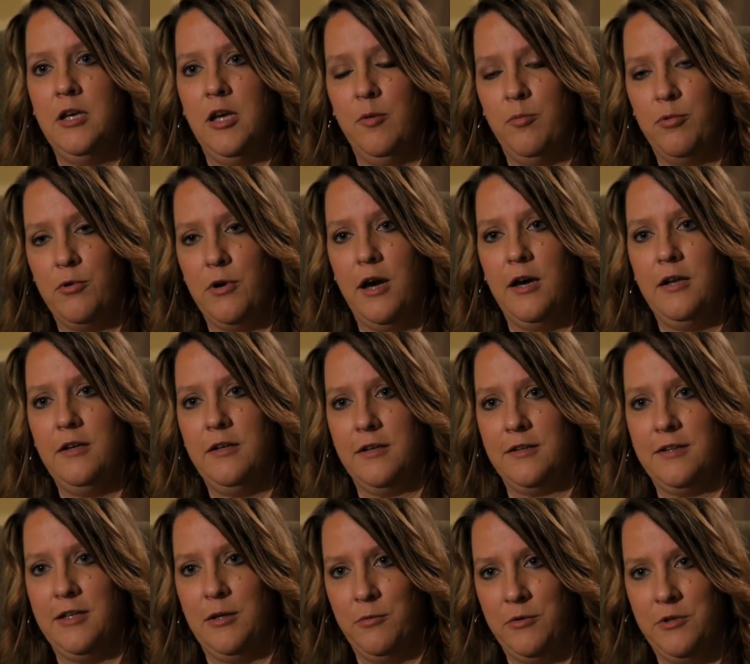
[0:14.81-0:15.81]
a
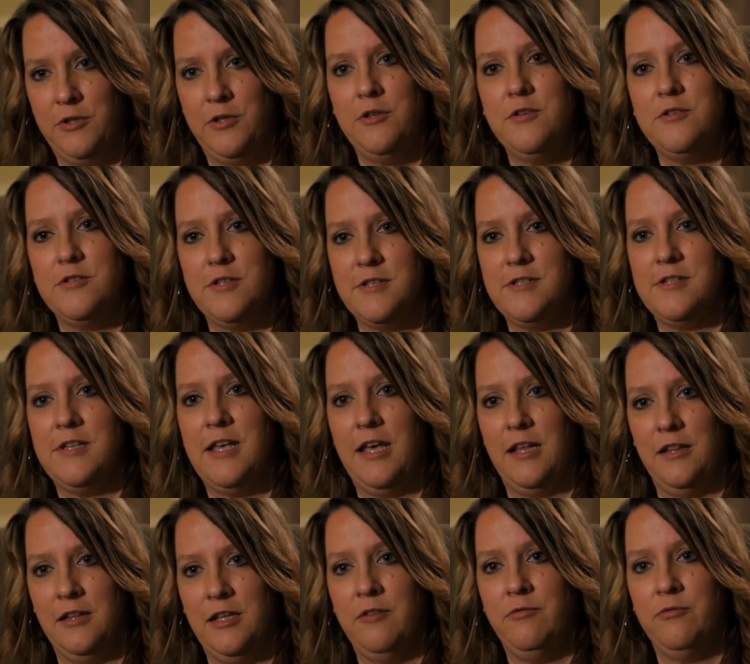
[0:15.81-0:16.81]
product that reduces
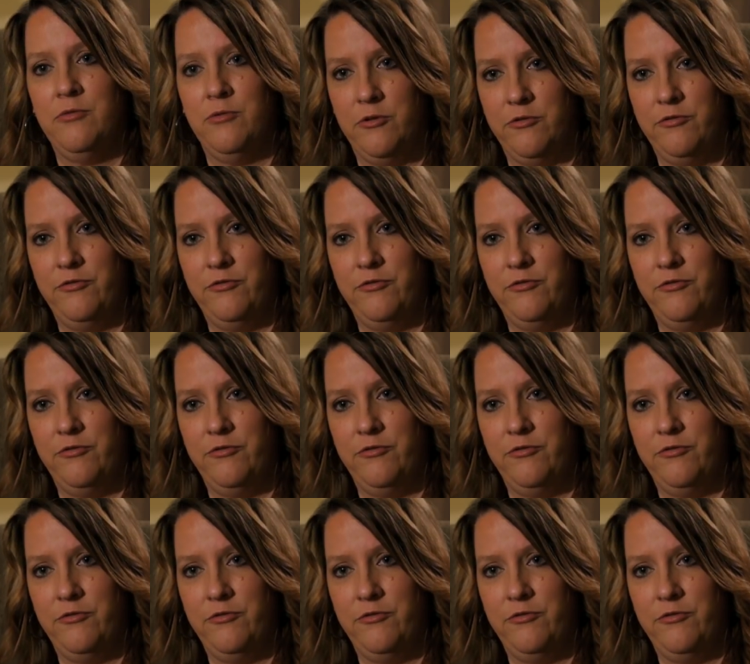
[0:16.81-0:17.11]
that level